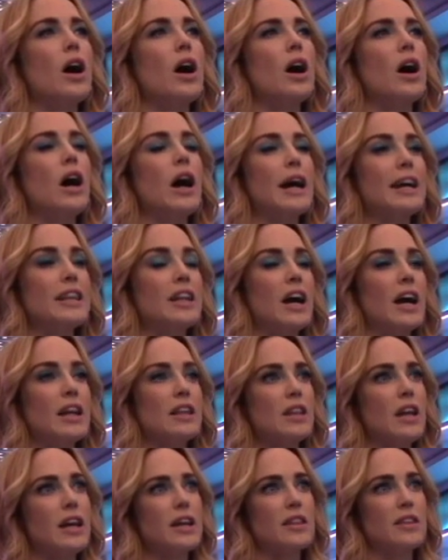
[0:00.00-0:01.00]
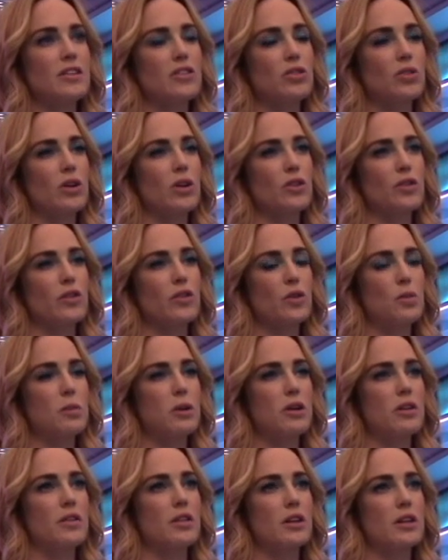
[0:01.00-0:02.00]
I like this crossover
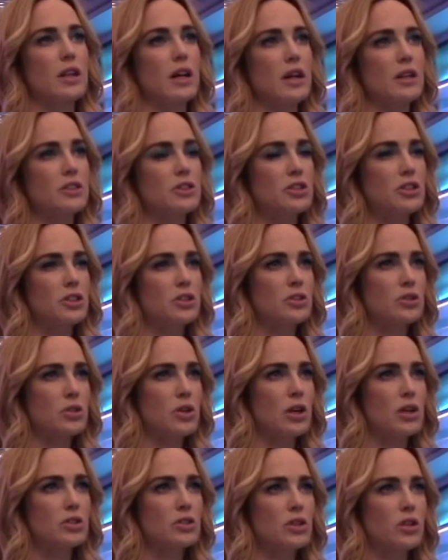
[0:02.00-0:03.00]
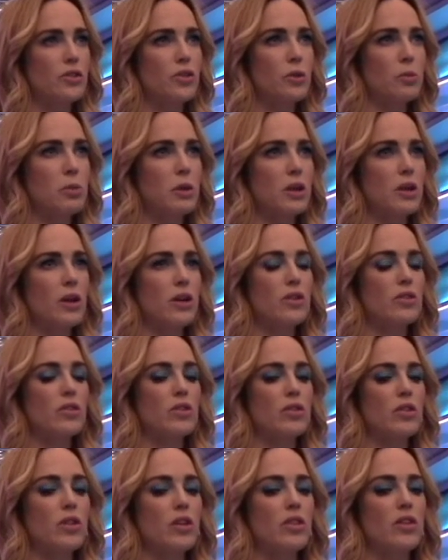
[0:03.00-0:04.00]
better than last year's crossover
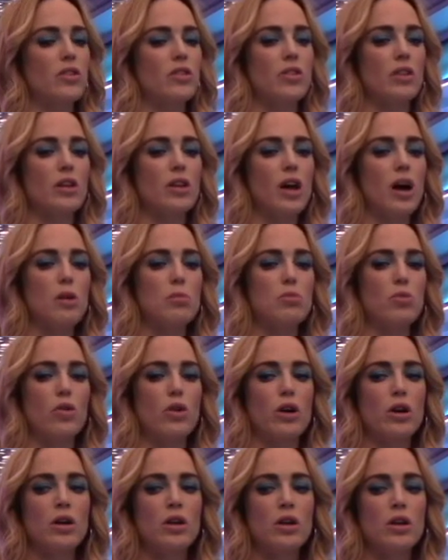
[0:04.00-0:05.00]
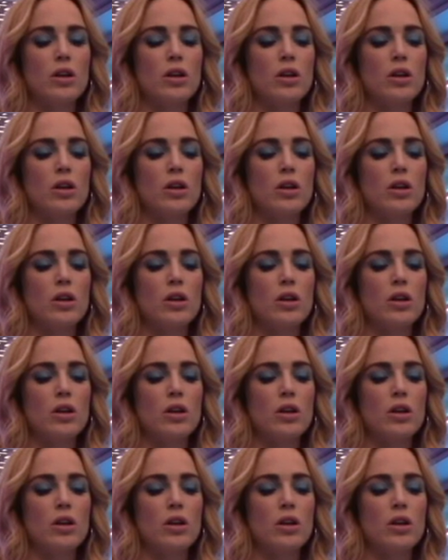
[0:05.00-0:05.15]
because there's a lot more